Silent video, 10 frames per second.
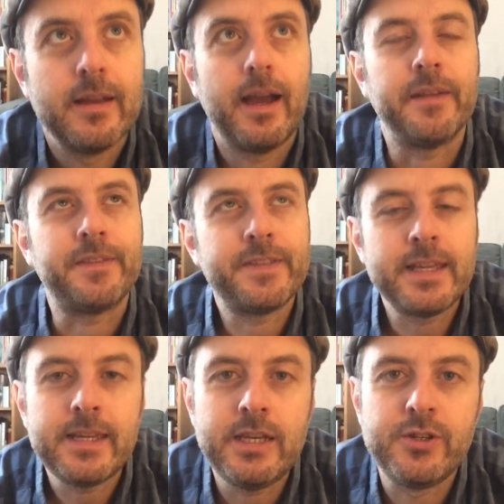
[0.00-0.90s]
I
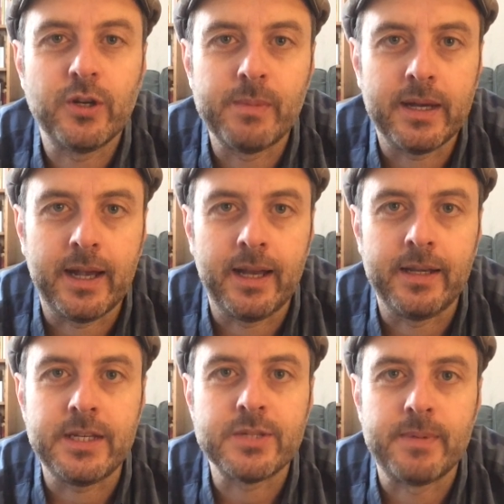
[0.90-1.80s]
think he shook my
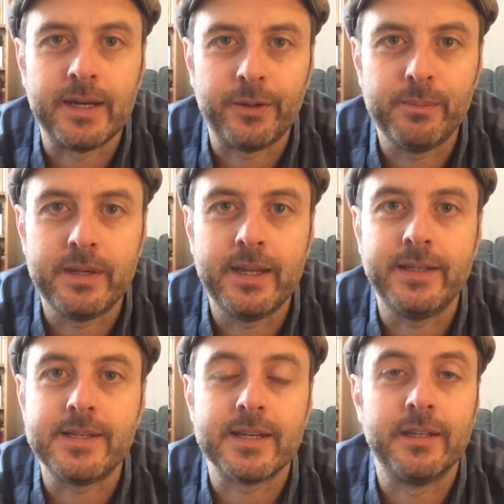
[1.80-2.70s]
hand, he smiled at me and
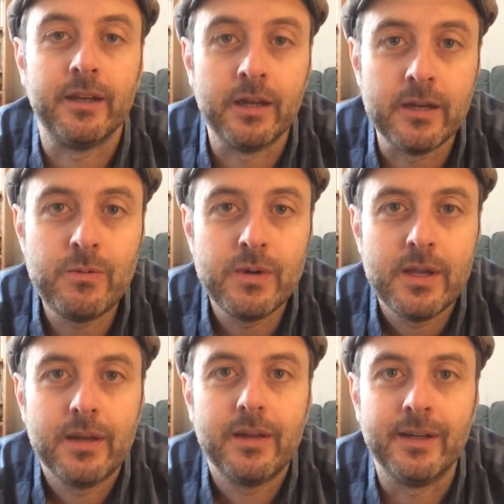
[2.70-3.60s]
he said hello,
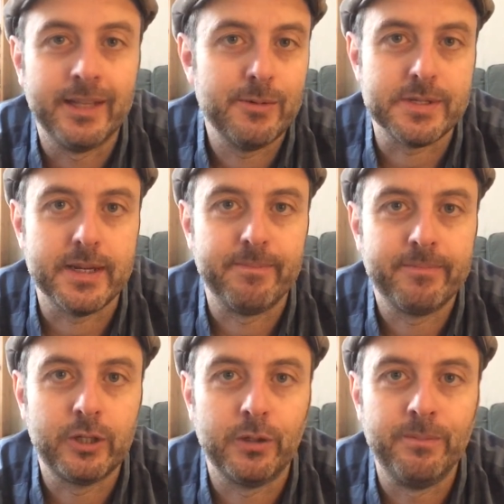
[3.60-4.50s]
and that was it,
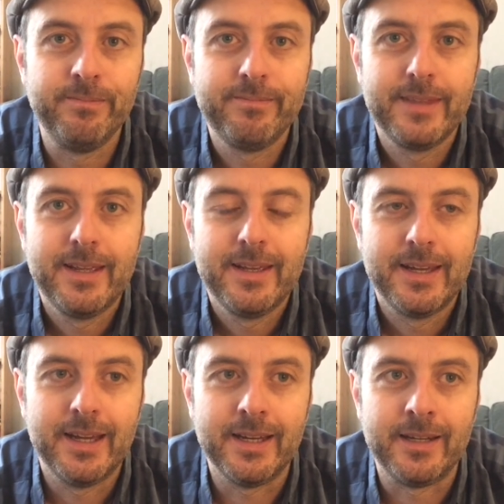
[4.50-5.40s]
gone.
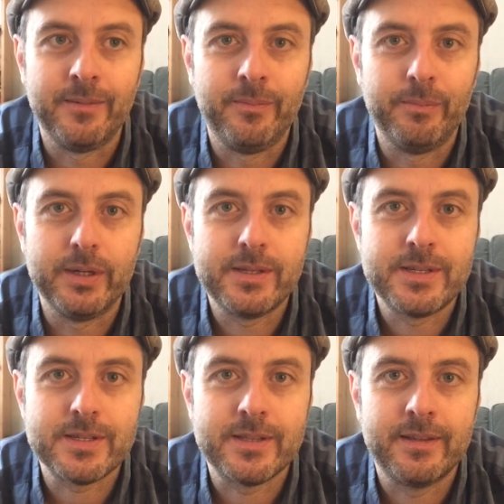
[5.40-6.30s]

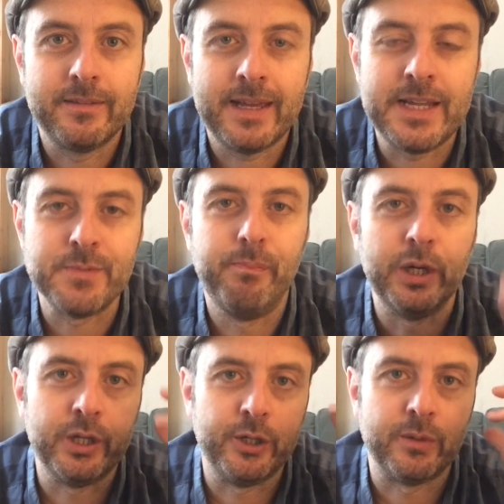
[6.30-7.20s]
But that is
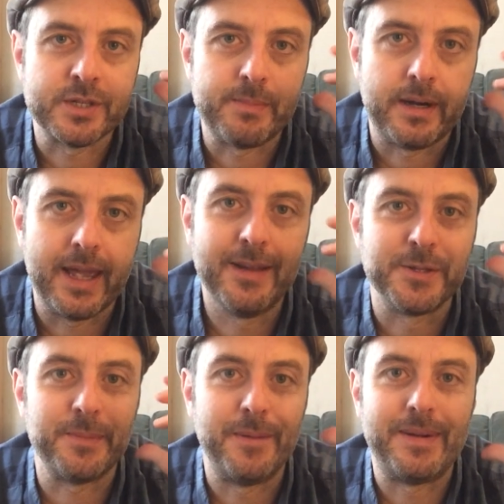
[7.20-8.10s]
burned onto my
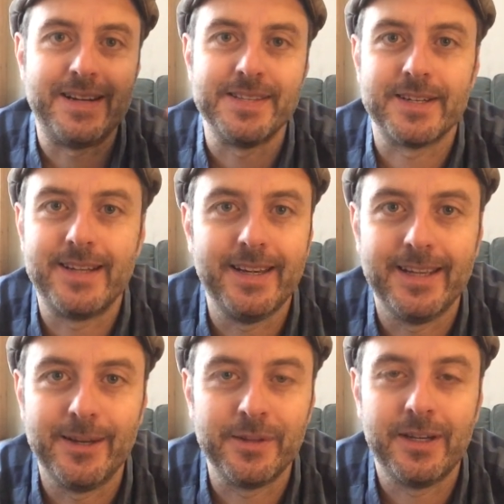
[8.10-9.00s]
mind's eye
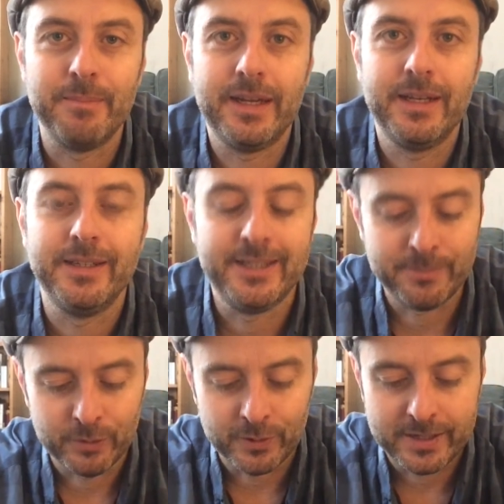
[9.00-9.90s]
now that I met Leonard
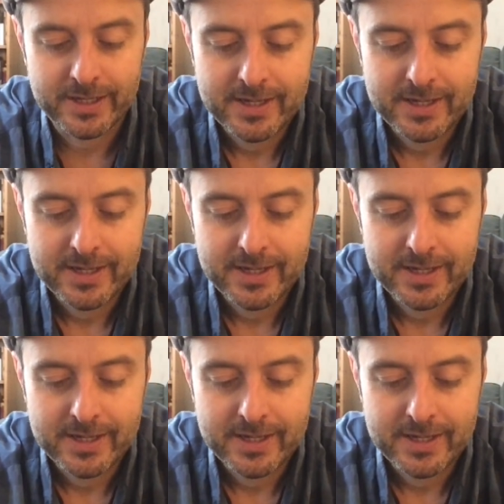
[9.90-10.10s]
Nimoy.